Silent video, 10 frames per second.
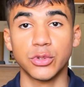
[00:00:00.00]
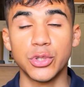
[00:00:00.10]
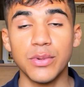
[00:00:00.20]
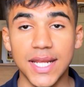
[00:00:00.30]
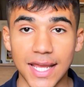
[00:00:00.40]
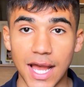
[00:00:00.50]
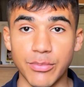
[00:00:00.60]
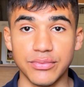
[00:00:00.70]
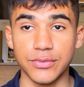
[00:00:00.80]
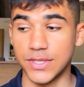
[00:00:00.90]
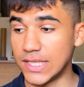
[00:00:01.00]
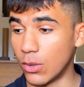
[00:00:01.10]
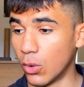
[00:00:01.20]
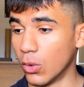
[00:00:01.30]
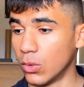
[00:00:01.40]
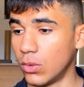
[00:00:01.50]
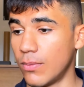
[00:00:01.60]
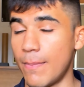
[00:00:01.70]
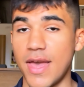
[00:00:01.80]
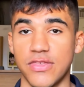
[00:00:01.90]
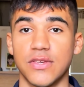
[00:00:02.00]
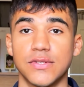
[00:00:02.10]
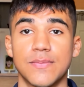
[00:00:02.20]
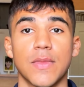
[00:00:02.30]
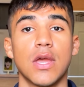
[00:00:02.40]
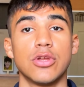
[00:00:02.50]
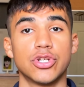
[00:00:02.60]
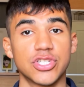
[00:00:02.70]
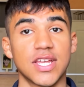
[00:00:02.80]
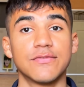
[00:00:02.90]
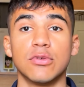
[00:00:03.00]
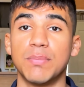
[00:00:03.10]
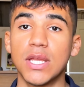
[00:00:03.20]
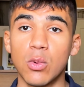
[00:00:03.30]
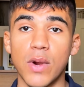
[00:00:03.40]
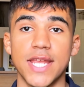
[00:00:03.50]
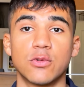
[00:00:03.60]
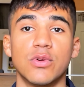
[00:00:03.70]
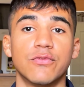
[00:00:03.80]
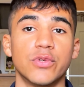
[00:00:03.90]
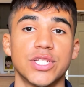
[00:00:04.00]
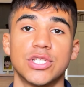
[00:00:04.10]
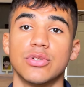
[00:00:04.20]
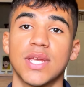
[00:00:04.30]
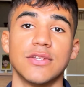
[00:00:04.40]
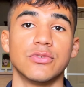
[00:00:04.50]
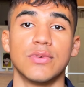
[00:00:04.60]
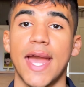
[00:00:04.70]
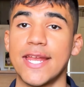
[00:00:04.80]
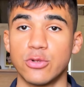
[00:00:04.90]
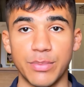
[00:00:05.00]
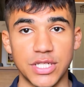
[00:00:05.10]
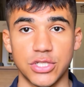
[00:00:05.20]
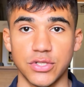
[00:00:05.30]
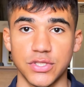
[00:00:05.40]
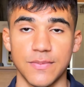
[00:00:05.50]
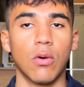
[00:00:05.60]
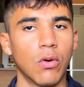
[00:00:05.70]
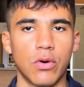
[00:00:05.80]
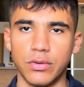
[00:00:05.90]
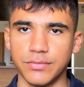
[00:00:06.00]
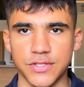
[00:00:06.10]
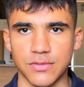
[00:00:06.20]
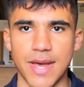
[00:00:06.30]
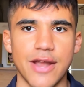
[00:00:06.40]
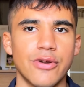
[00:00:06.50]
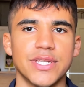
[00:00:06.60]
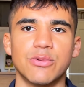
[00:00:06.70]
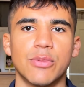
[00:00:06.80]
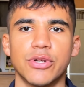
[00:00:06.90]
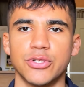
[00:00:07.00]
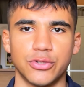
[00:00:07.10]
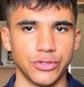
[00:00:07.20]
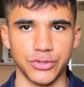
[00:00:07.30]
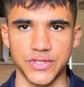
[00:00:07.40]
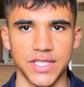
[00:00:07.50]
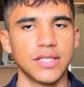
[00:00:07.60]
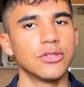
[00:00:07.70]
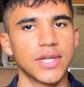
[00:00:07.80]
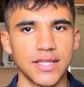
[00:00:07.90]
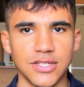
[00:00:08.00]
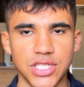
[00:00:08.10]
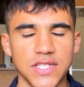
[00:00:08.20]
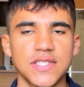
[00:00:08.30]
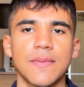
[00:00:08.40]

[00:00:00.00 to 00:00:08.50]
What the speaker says: to recap the whole method, you just have to pick a weight with which you can do 8 repetitions, or it doesn't matter the weapon you're using, you get the gist.